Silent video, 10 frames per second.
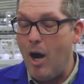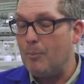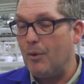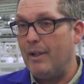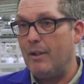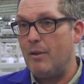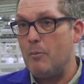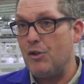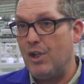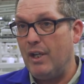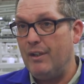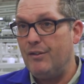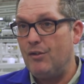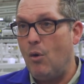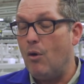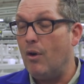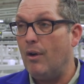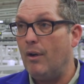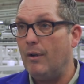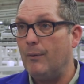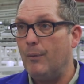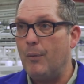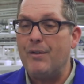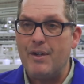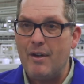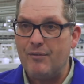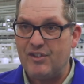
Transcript: operating the machines or with enough